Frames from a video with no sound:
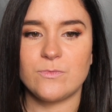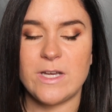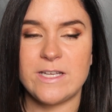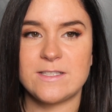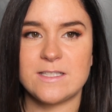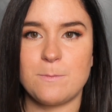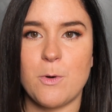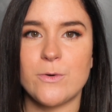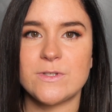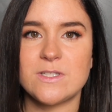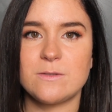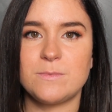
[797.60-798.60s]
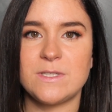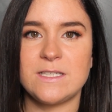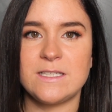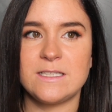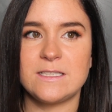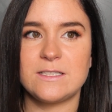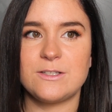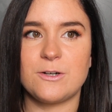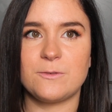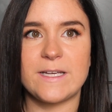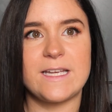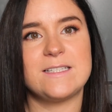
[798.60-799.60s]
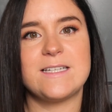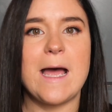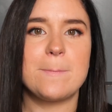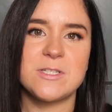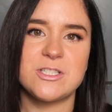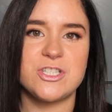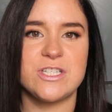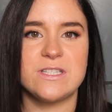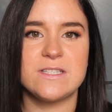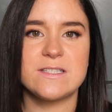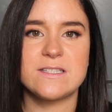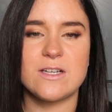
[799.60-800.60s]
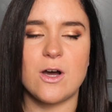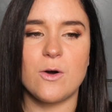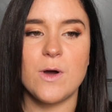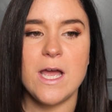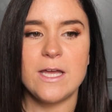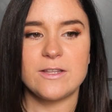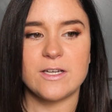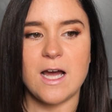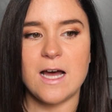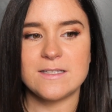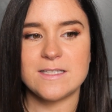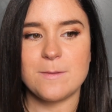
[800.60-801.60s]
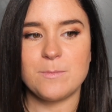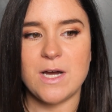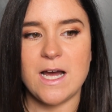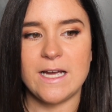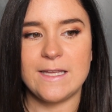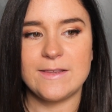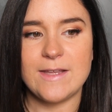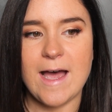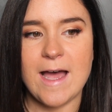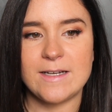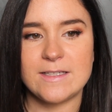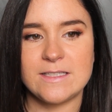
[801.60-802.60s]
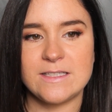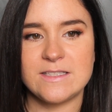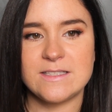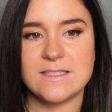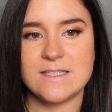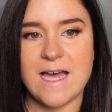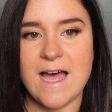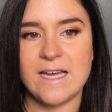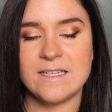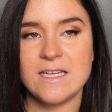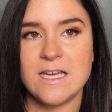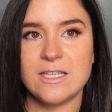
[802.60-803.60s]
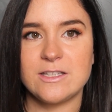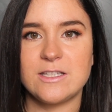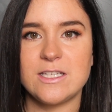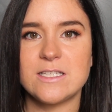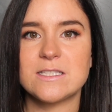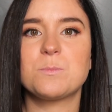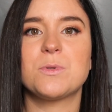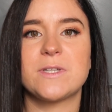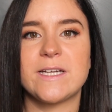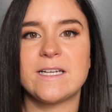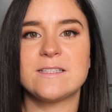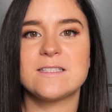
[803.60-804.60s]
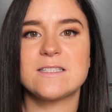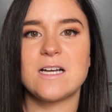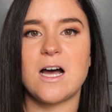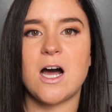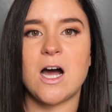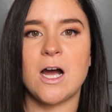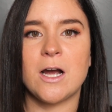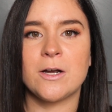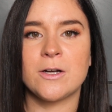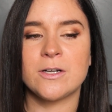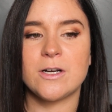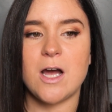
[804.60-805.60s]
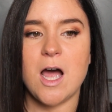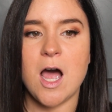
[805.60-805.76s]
It's supposed to be, you know, like adaptogens. So the concept behind that is that these plants are